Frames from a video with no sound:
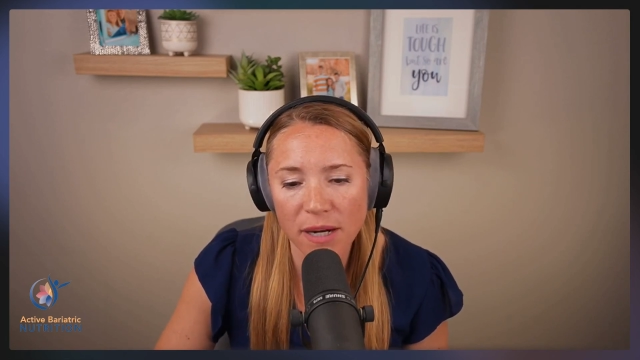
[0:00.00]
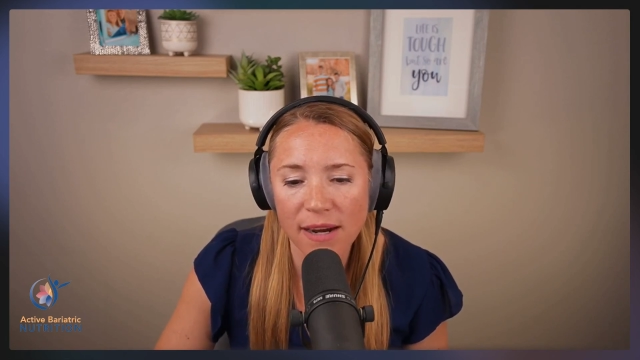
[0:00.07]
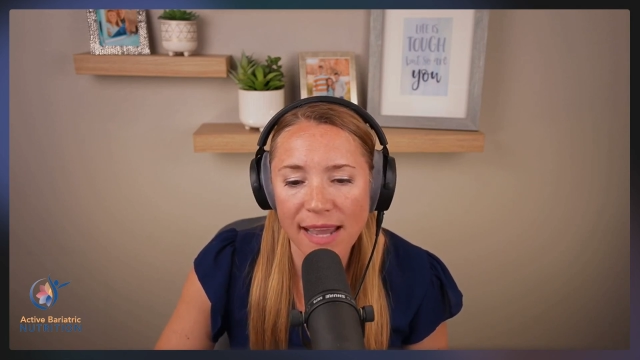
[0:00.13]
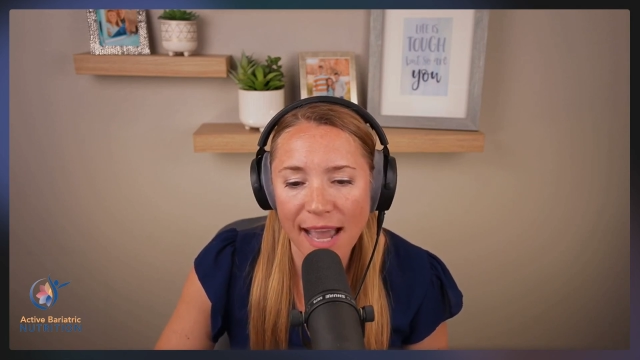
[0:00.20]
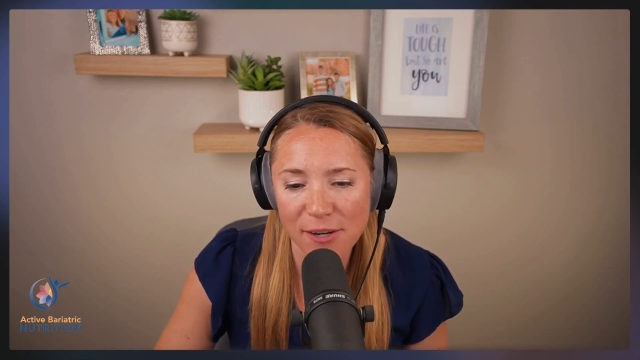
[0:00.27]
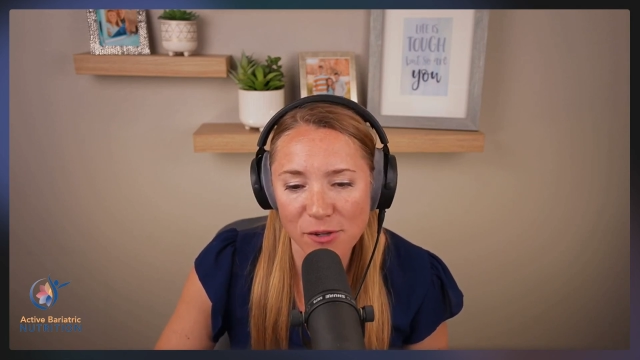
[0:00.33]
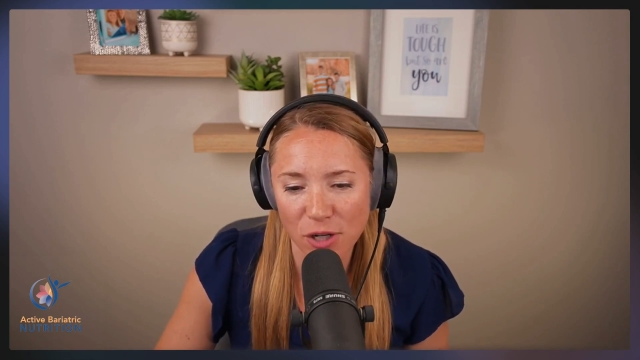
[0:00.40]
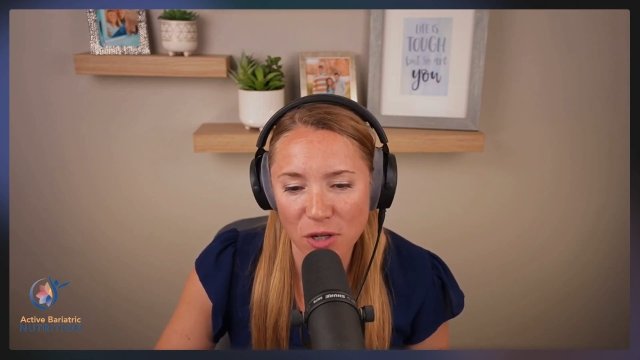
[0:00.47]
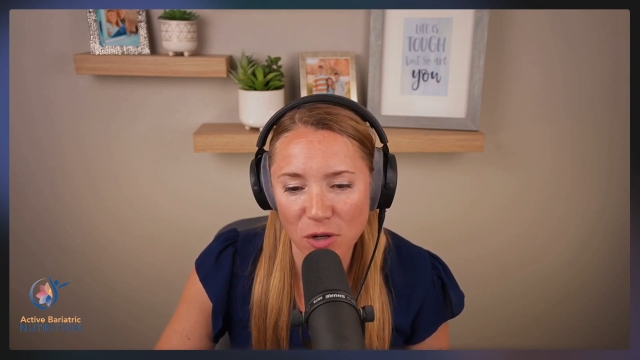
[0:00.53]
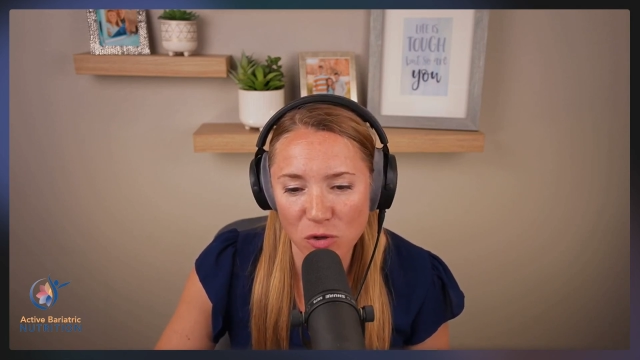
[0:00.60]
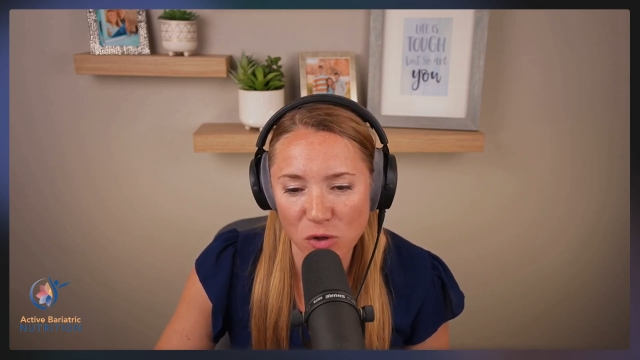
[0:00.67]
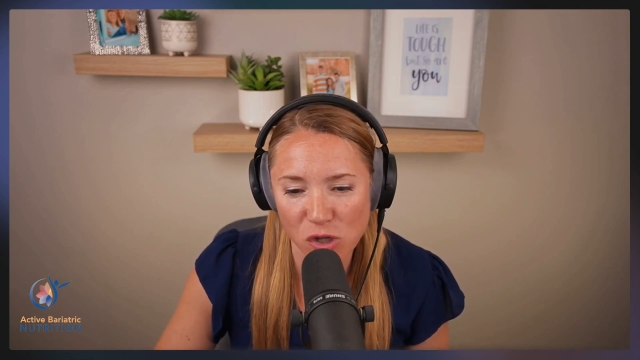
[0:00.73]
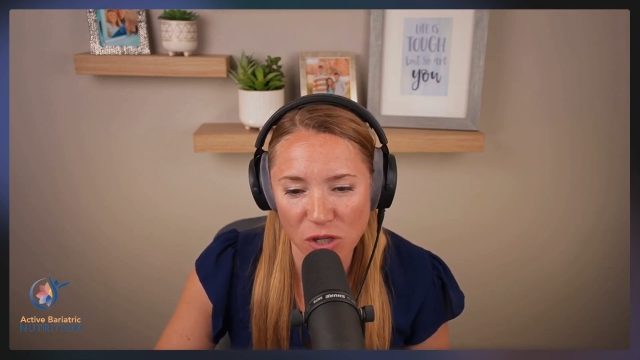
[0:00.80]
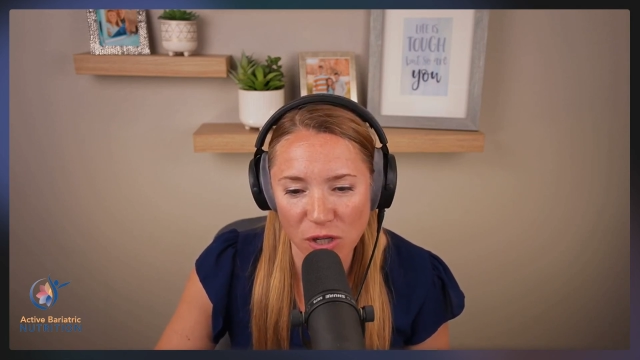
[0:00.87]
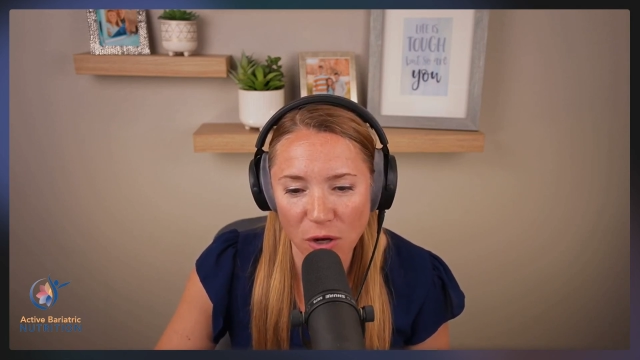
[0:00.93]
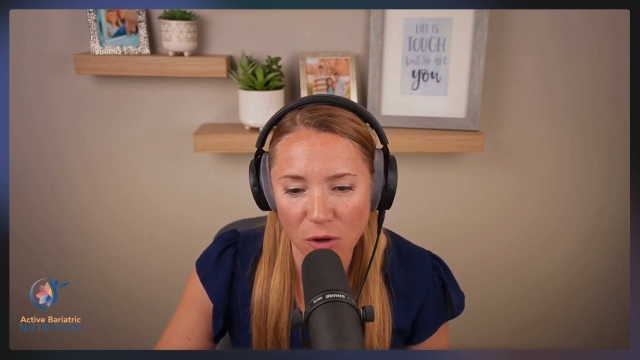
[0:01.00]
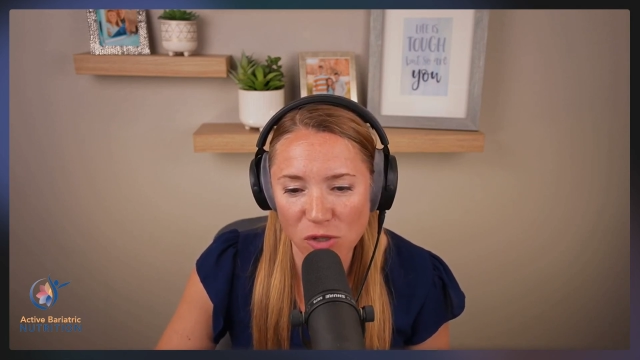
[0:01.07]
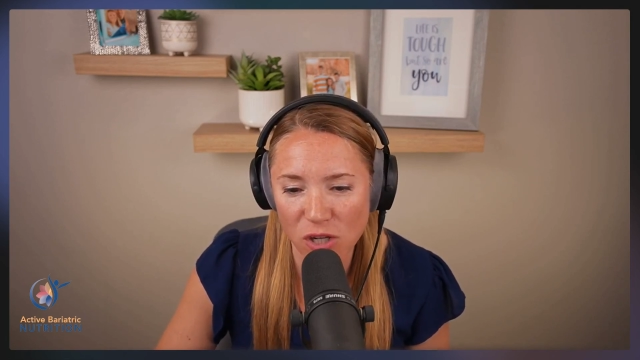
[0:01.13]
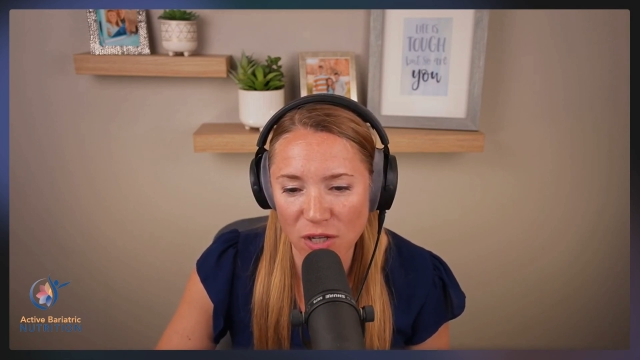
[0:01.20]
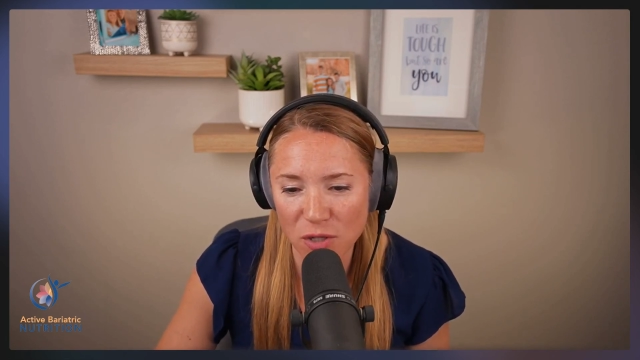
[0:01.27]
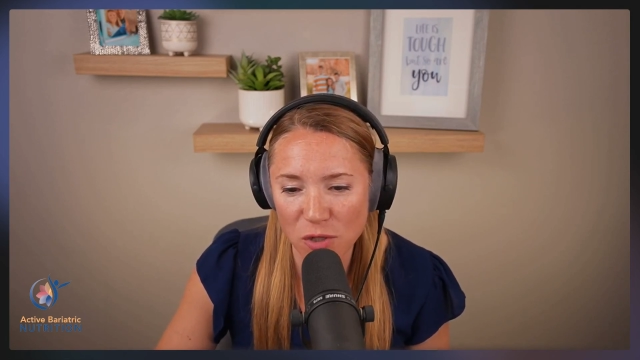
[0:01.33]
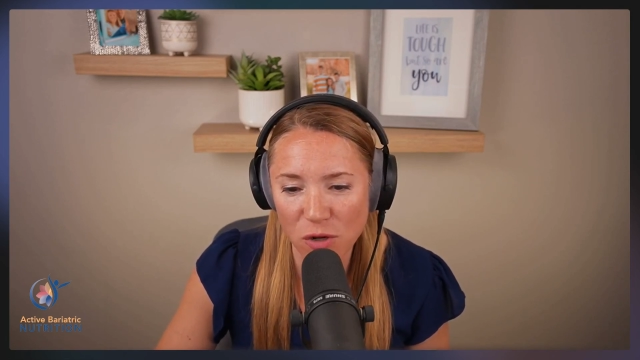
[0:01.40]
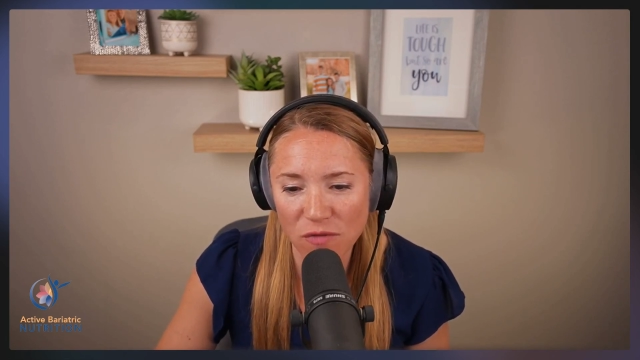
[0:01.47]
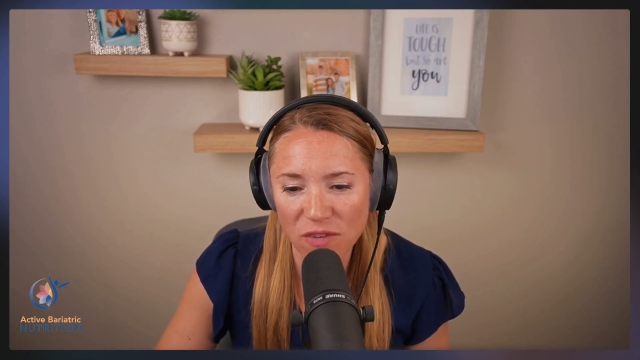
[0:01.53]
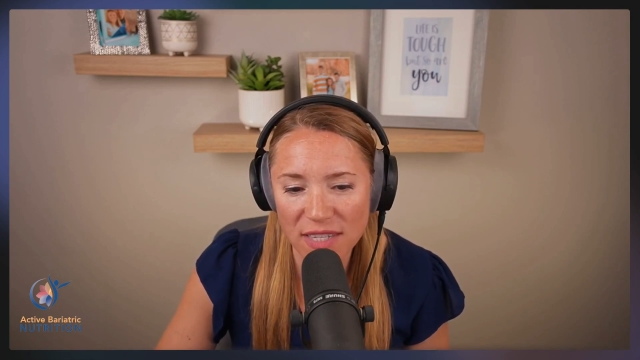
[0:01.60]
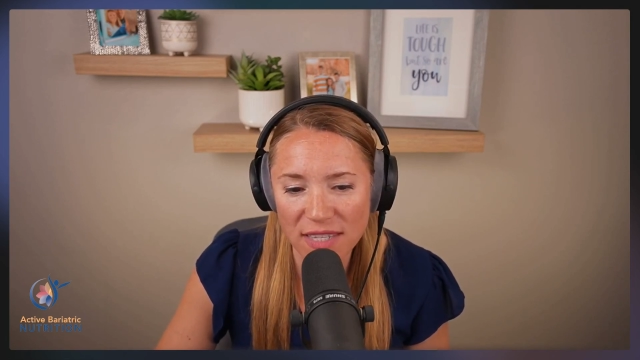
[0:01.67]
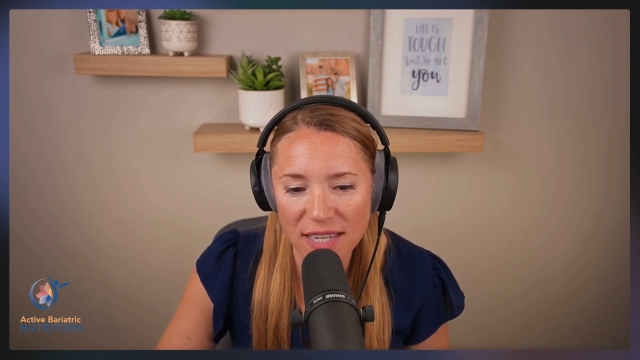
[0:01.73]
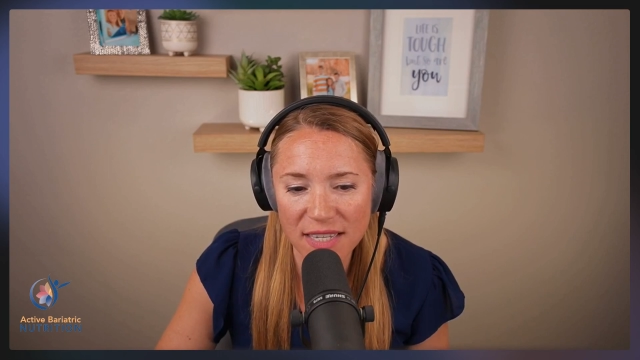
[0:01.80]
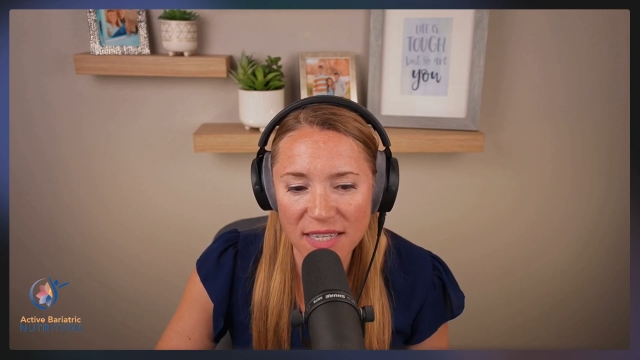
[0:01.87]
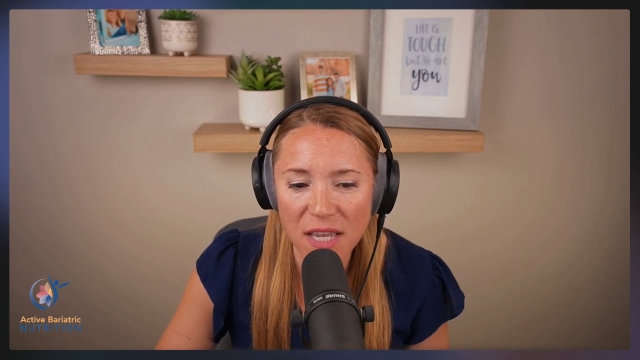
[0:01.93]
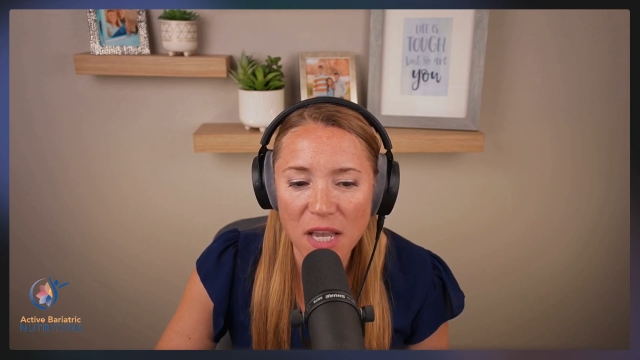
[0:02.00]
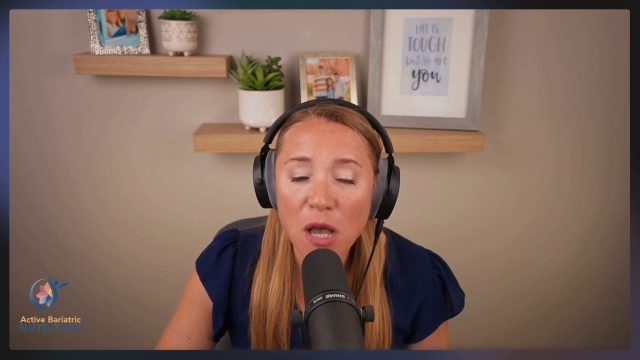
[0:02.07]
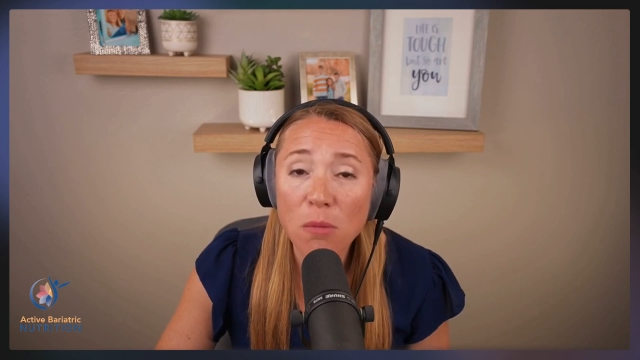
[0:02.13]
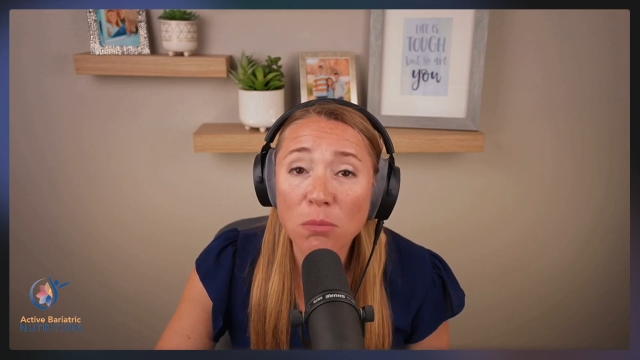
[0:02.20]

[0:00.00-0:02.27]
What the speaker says: bariatric nutrition coaching services,